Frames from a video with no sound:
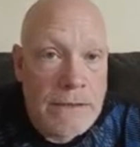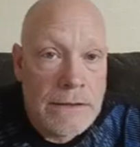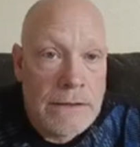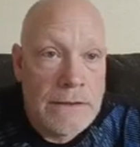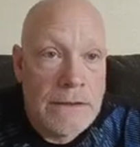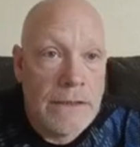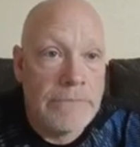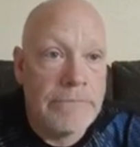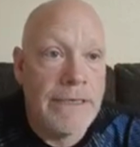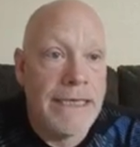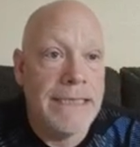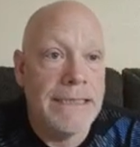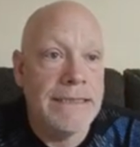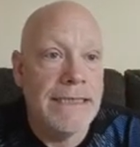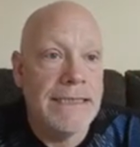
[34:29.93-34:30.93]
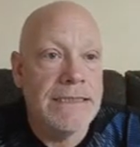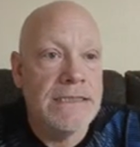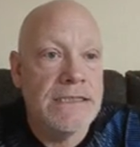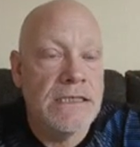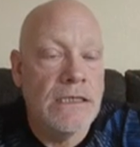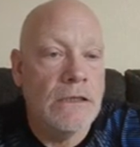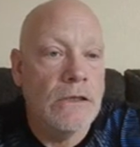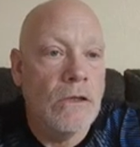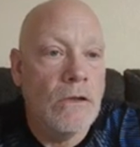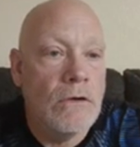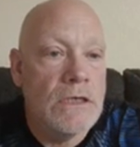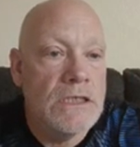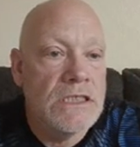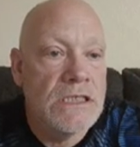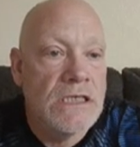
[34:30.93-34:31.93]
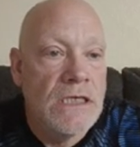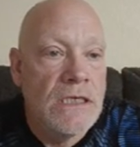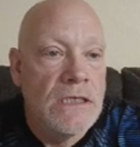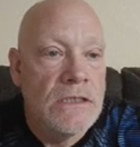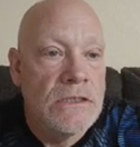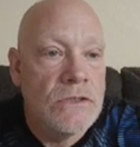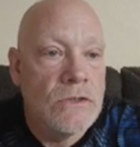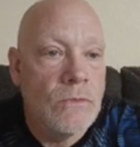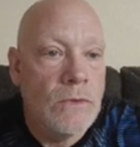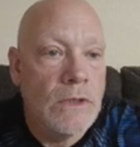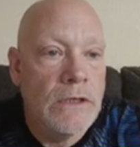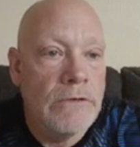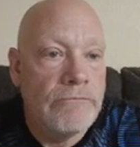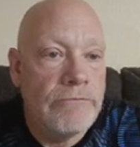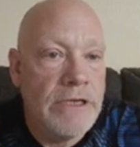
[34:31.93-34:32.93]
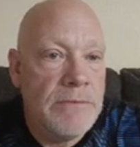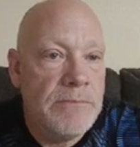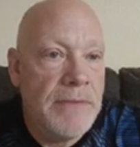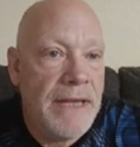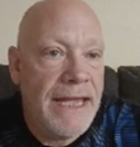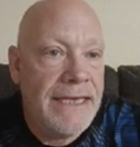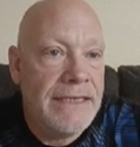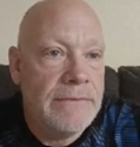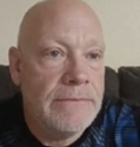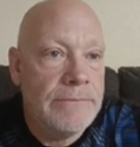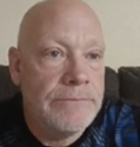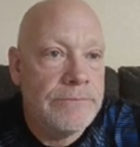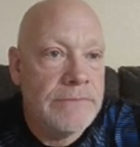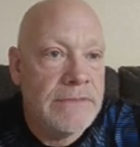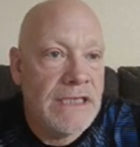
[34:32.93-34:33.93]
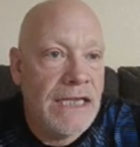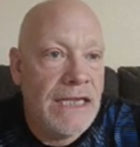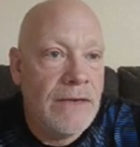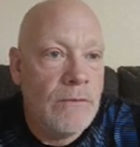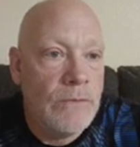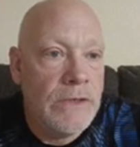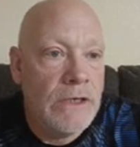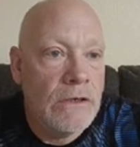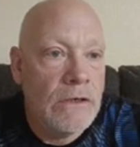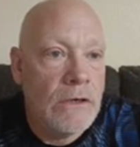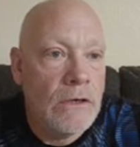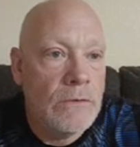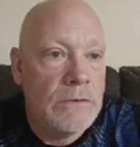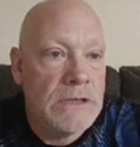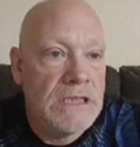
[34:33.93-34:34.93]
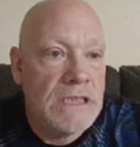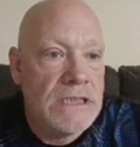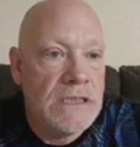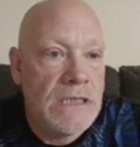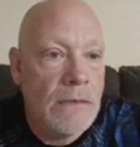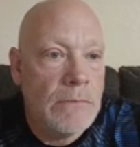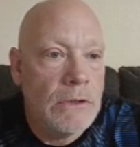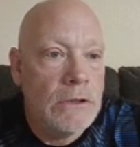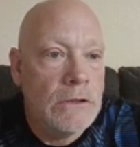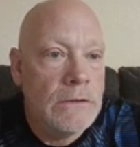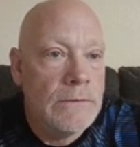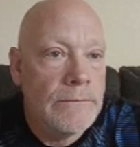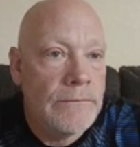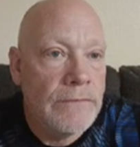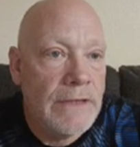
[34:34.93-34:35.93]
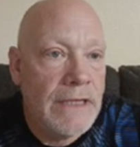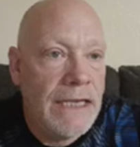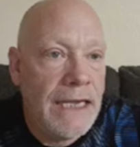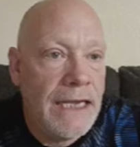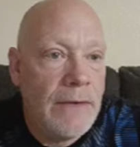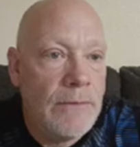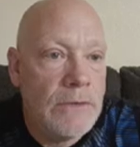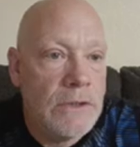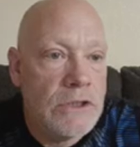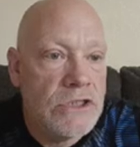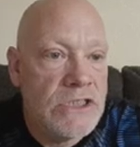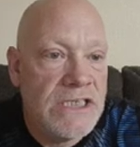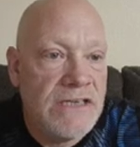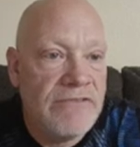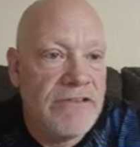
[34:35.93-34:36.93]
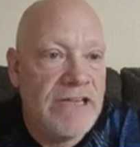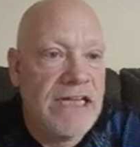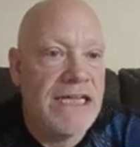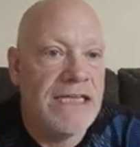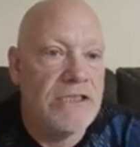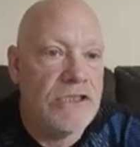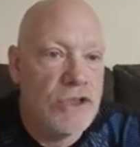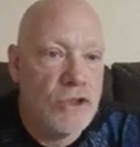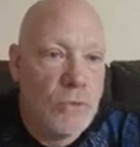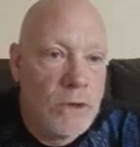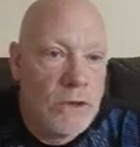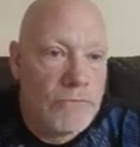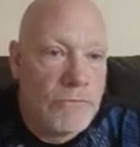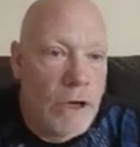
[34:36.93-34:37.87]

All right, that's a loss. So we're going to rebet, and we are going to double, and we're going to see if we can get 2 in a row.